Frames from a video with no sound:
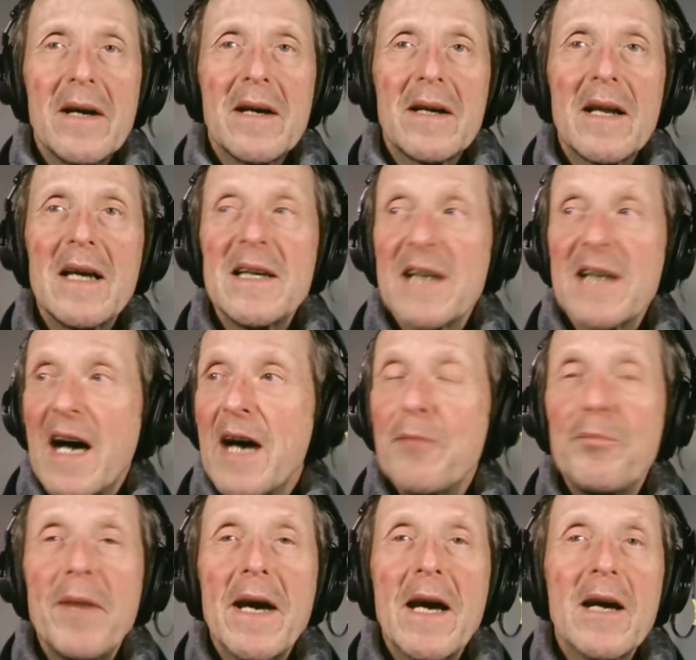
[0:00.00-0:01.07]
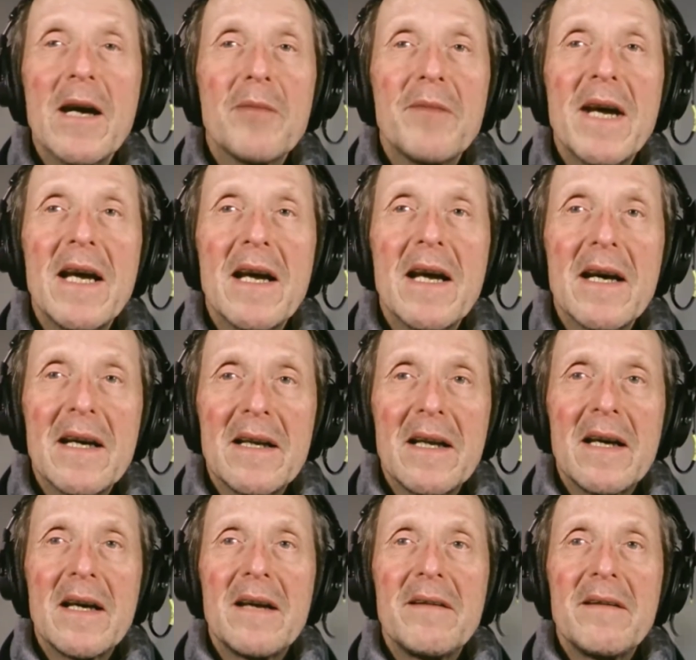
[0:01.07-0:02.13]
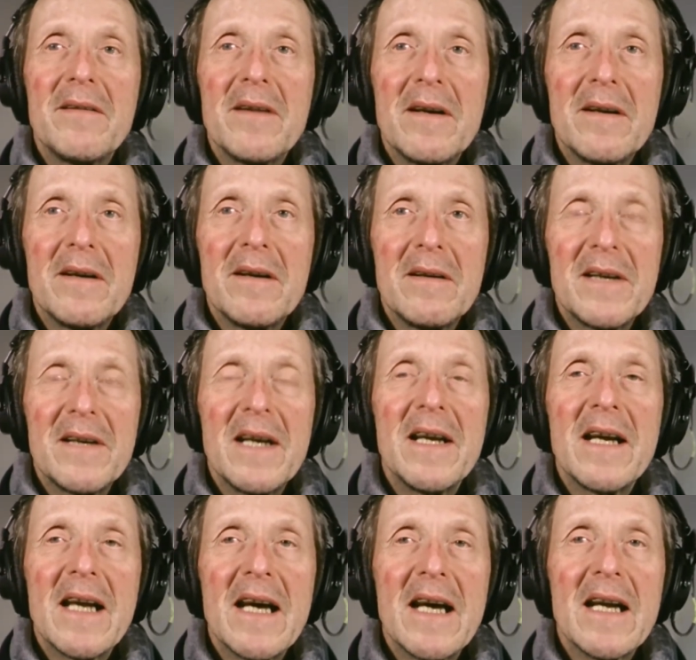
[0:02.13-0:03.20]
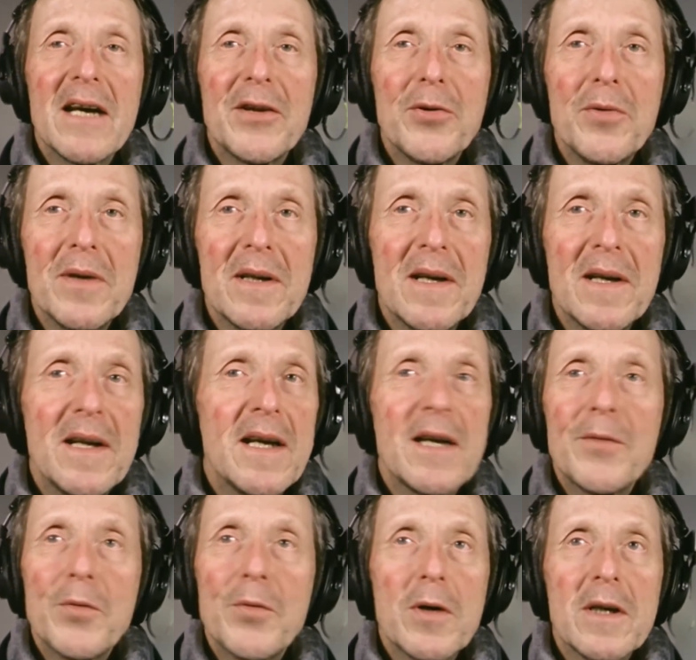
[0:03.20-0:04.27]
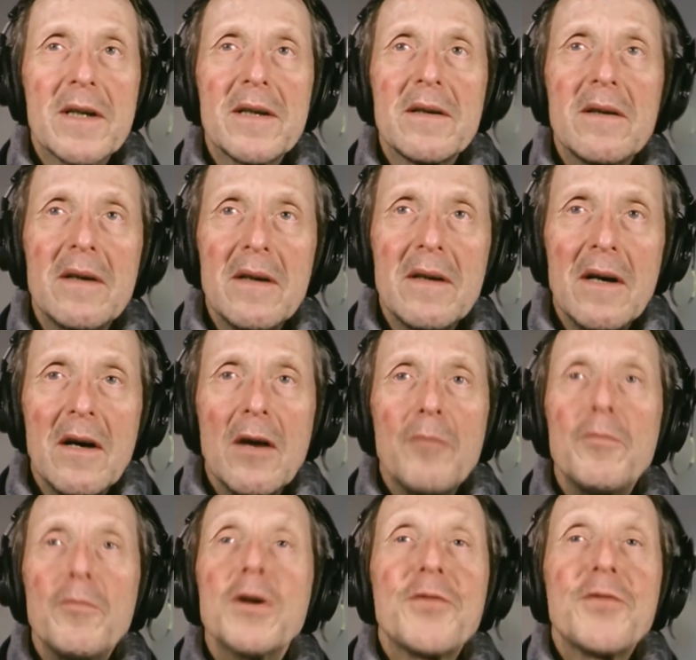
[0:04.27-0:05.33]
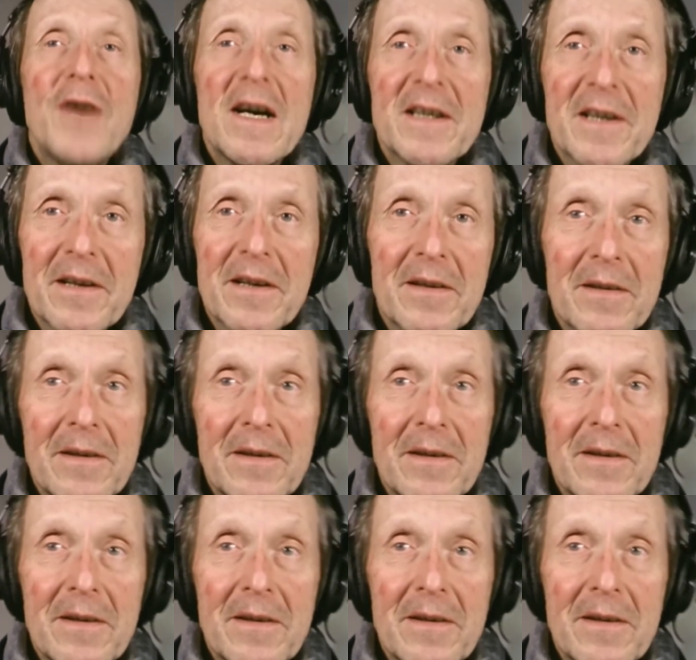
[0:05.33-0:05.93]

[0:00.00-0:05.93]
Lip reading: At least I'm picking up data and sending data to it, and that works much faster.